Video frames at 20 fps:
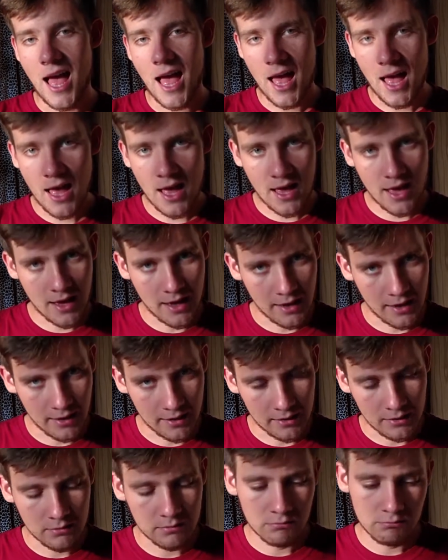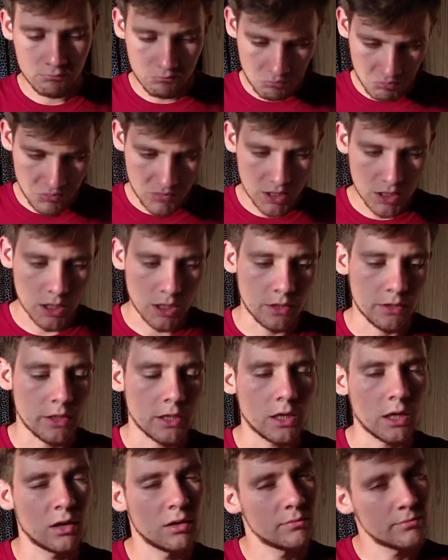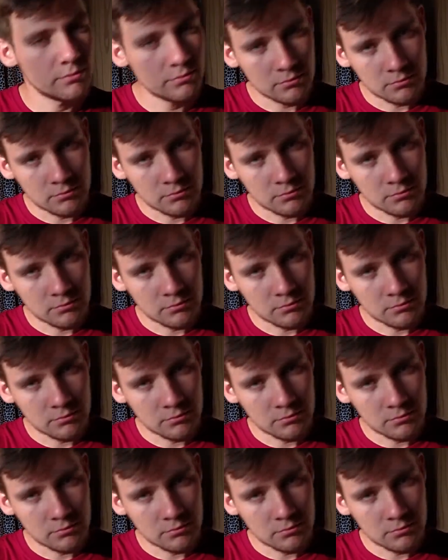I. There you go.